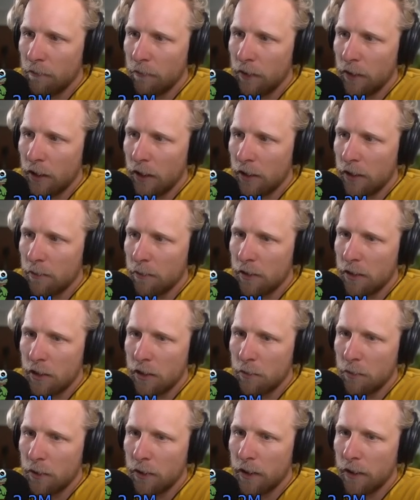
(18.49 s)
with Arch
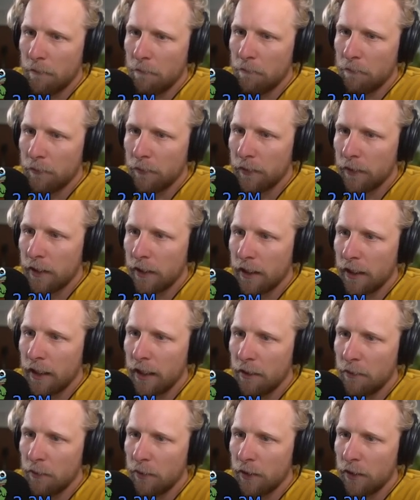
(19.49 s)
Nemesis were the
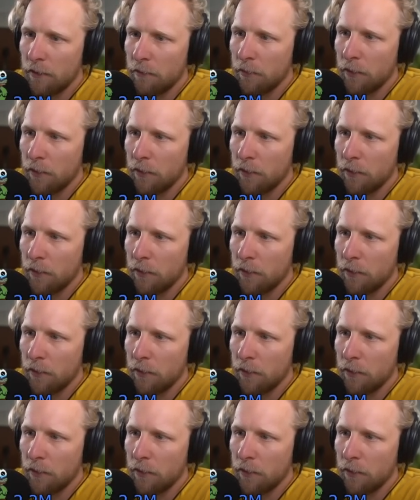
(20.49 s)
keyworded